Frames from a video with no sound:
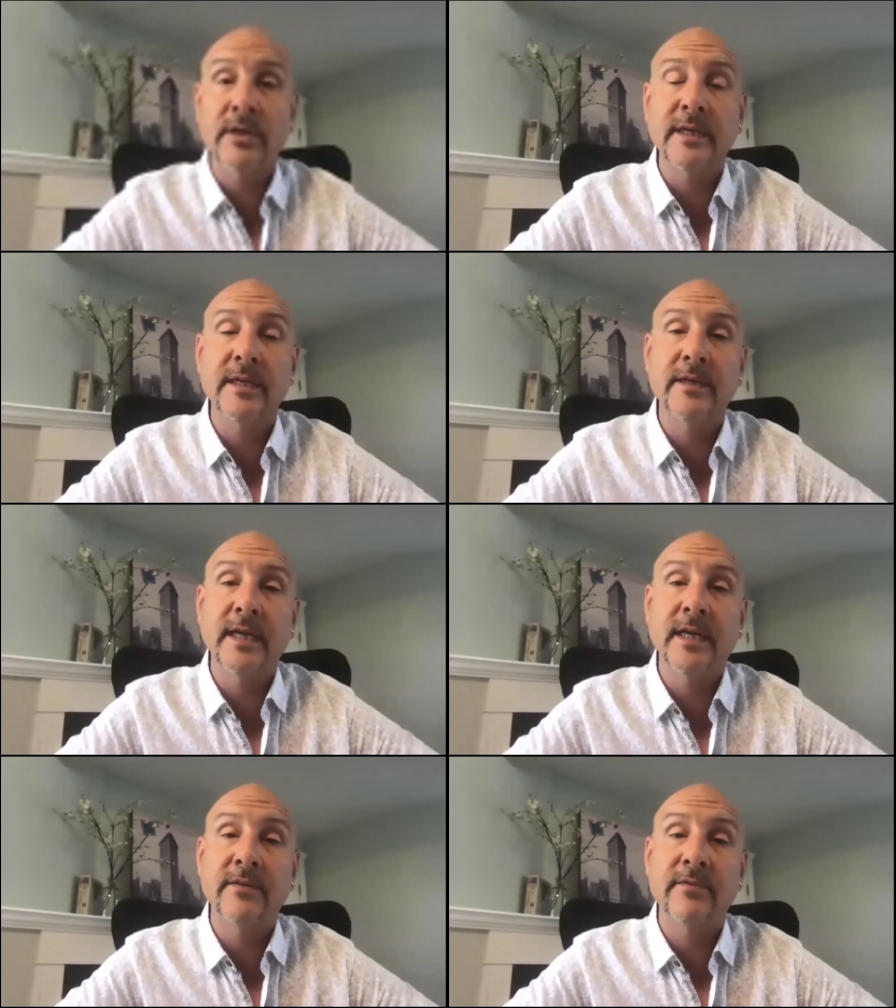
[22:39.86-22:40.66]
in
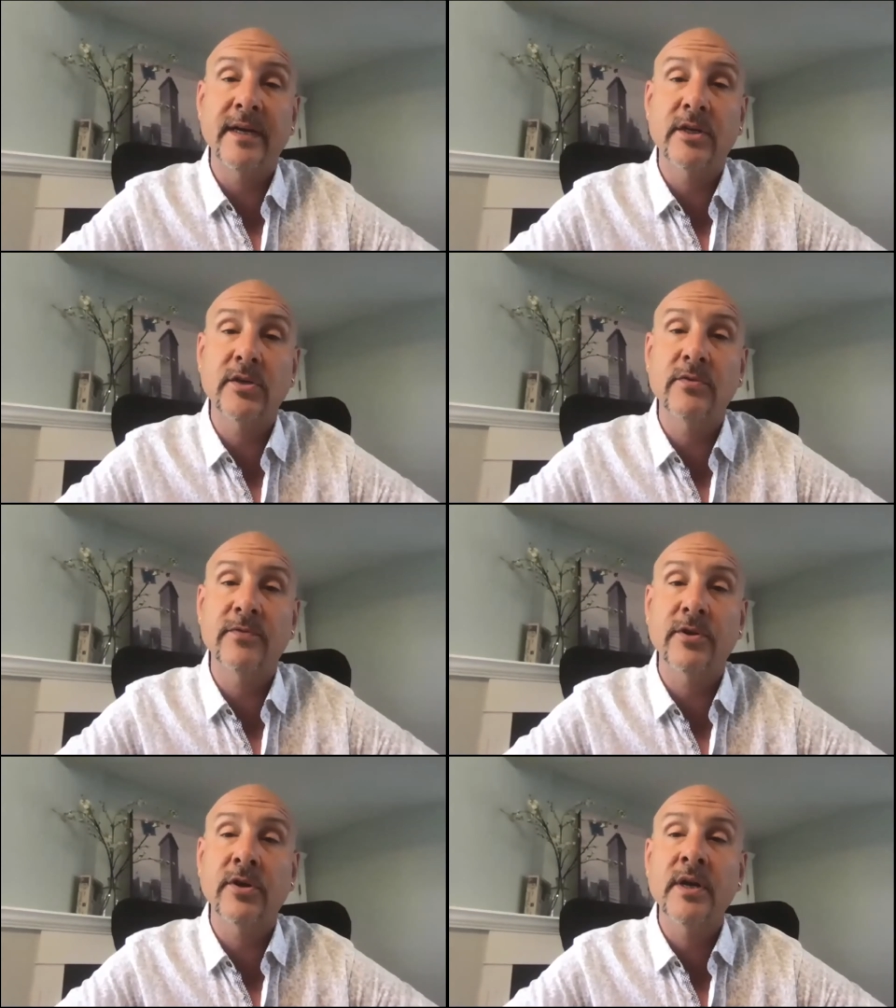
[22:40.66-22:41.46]
in
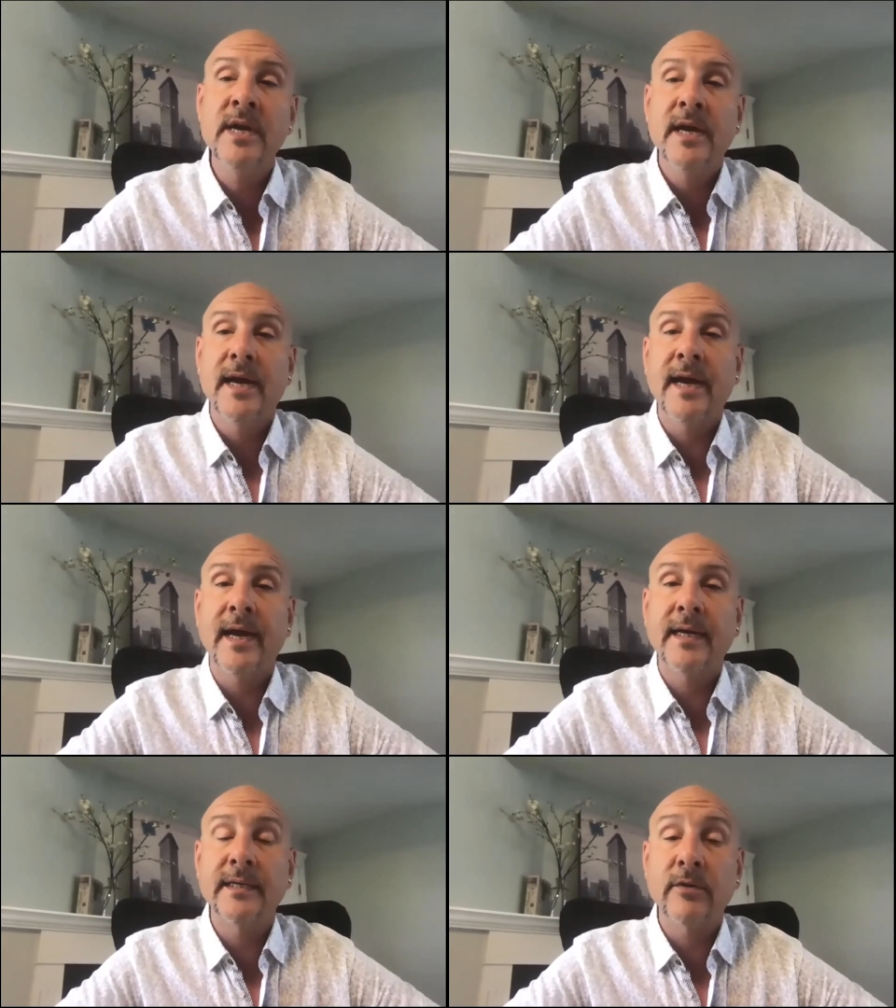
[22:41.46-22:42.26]
Vancouver,
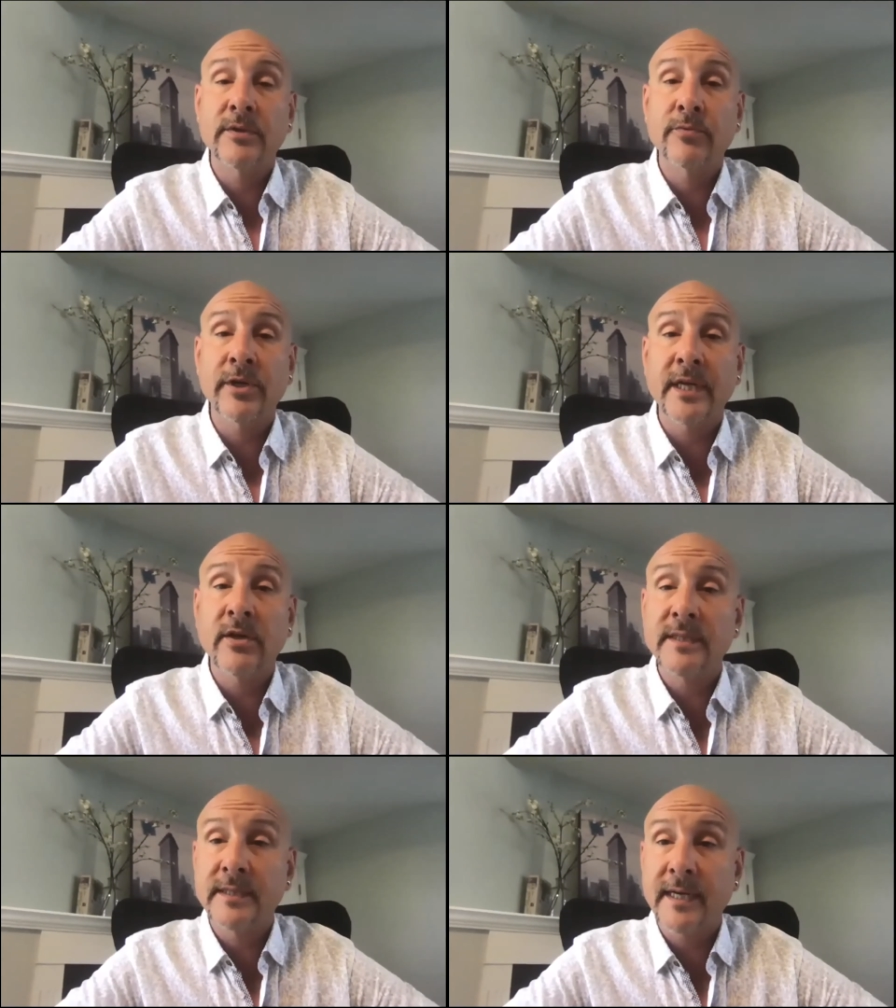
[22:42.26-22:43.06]
and I was working
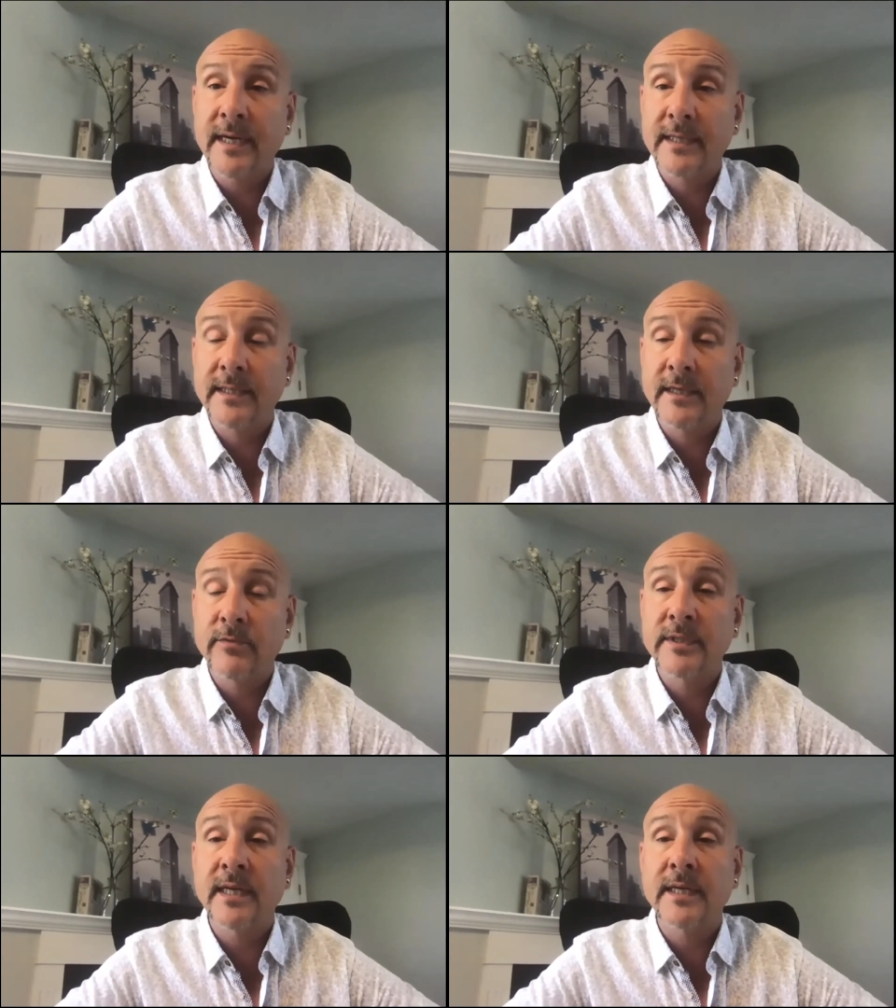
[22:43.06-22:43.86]
on set and
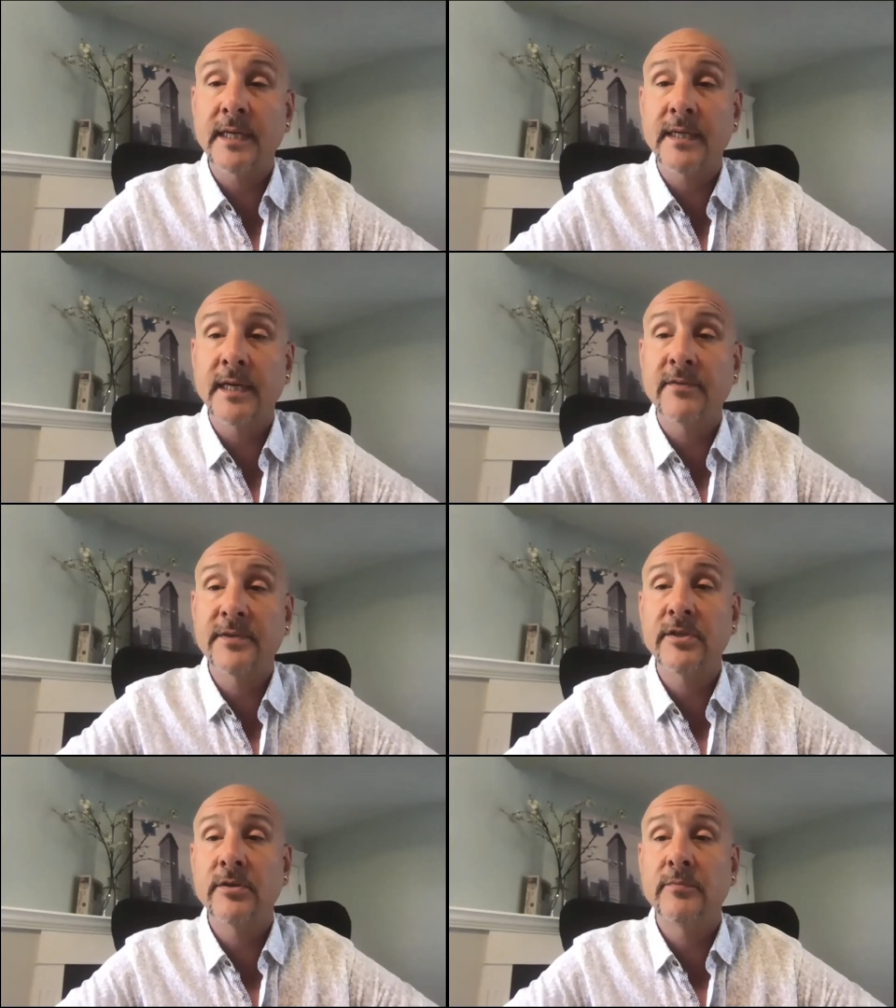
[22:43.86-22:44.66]
was lucky enough
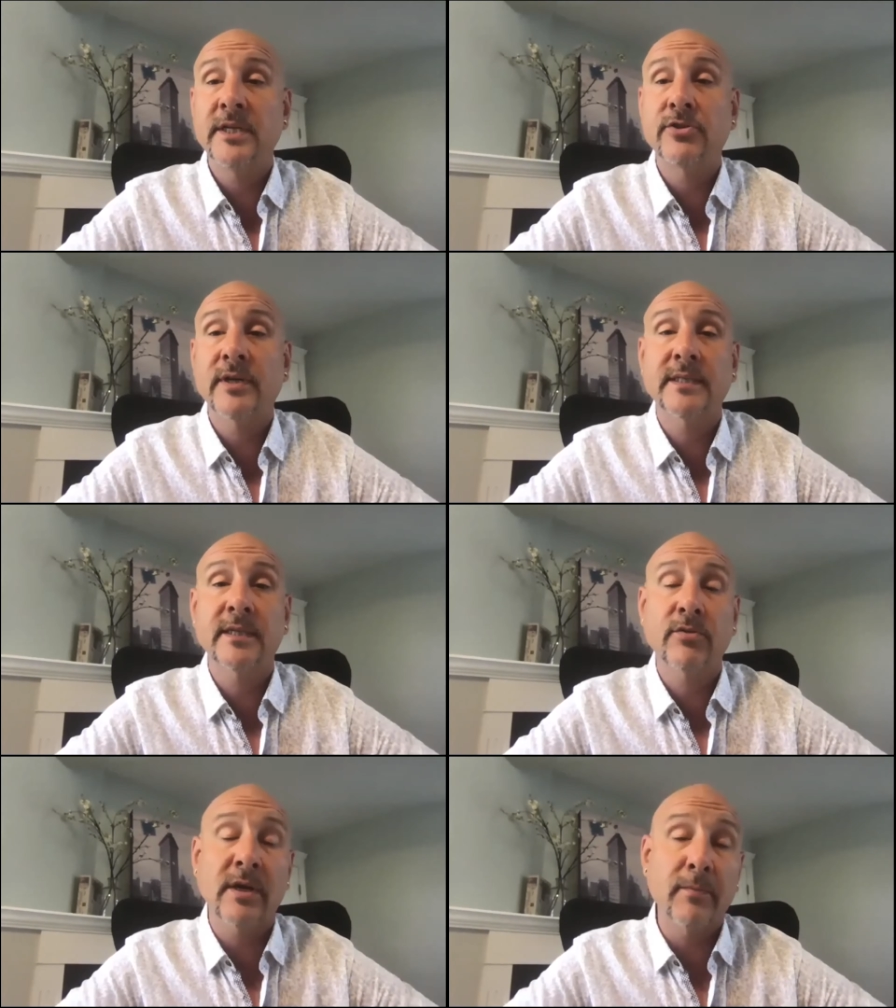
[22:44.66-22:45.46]
to be dressing
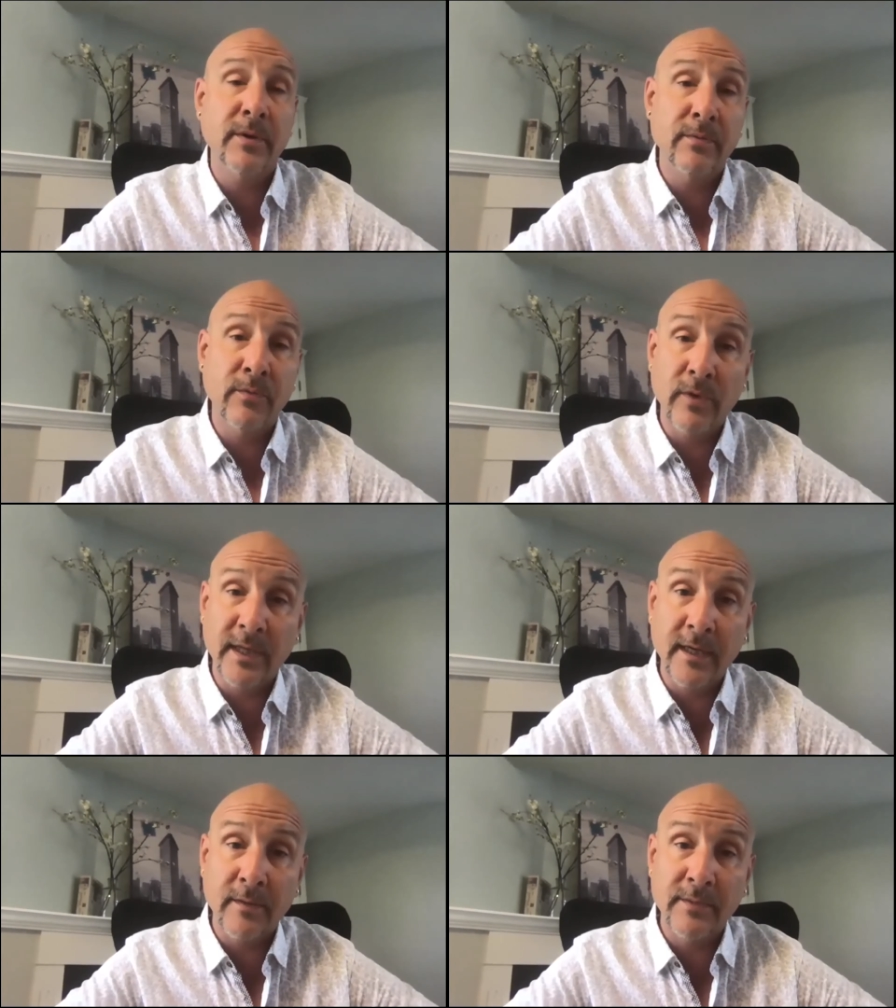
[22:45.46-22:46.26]
Rodabut and
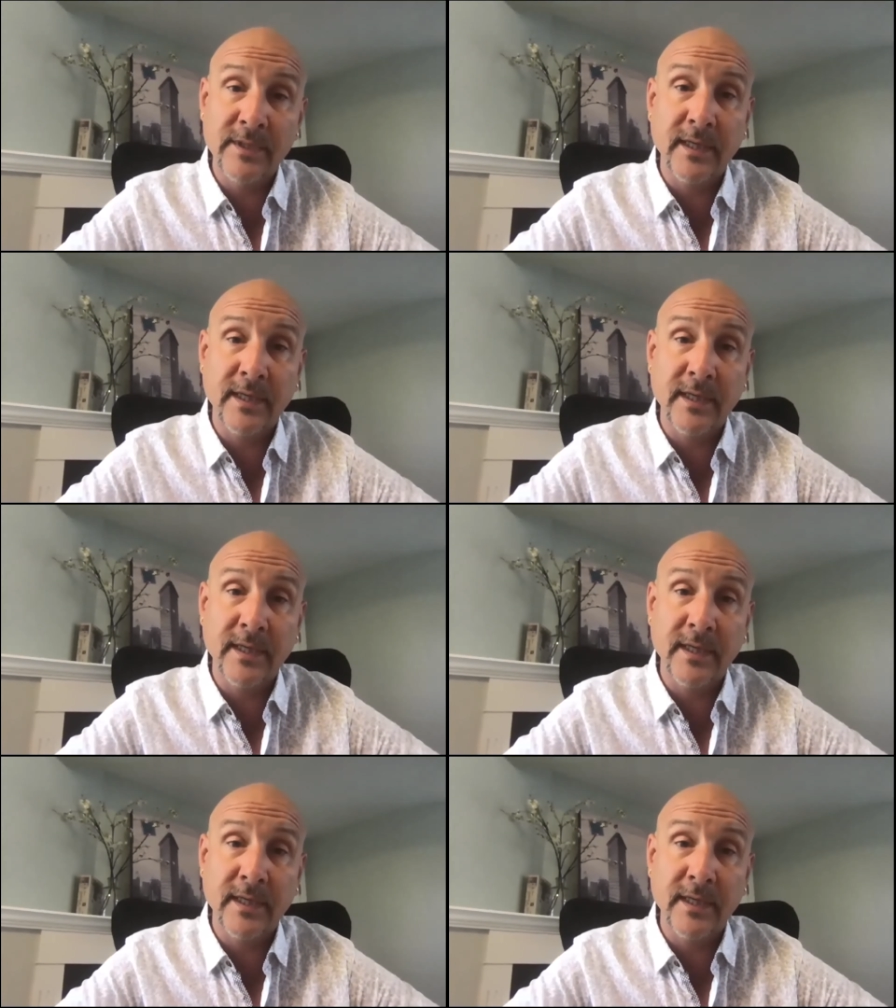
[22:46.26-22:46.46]
Williams.